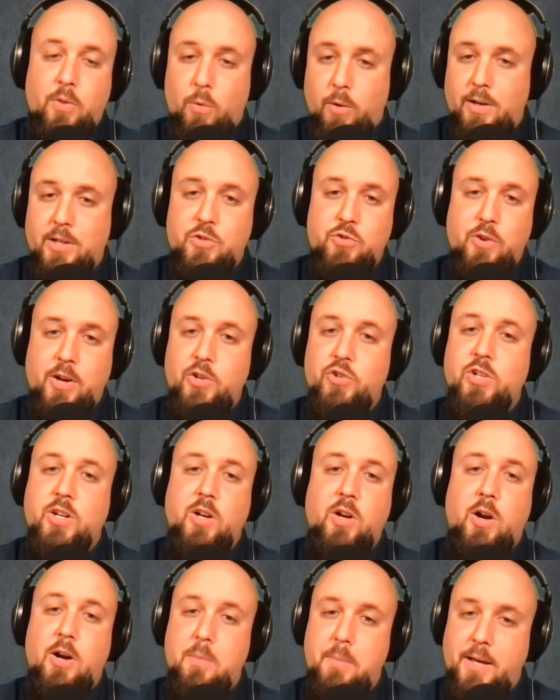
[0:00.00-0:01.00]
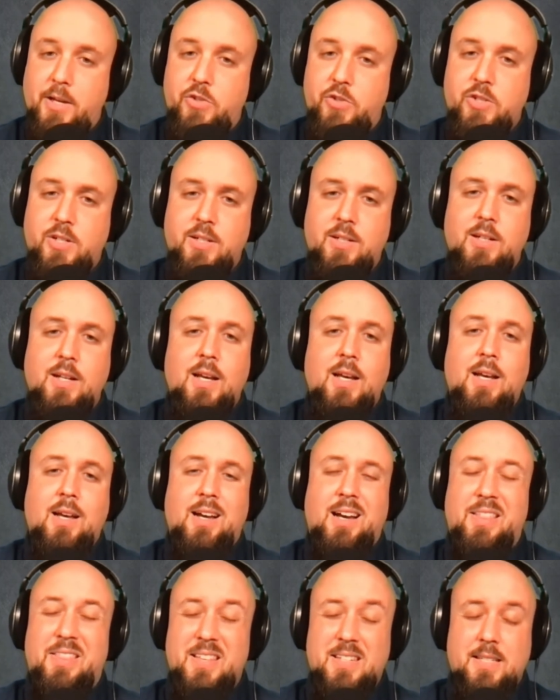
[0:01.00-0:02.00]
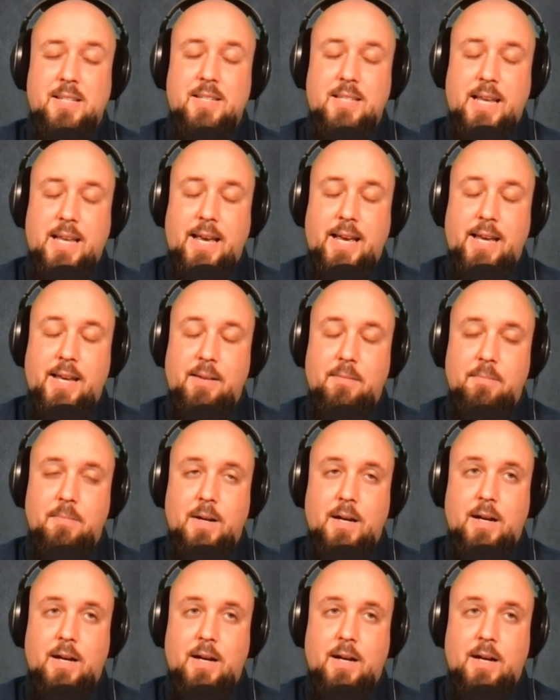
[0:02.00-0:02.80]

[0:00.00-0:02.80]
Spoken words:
orchestration and automation. This is a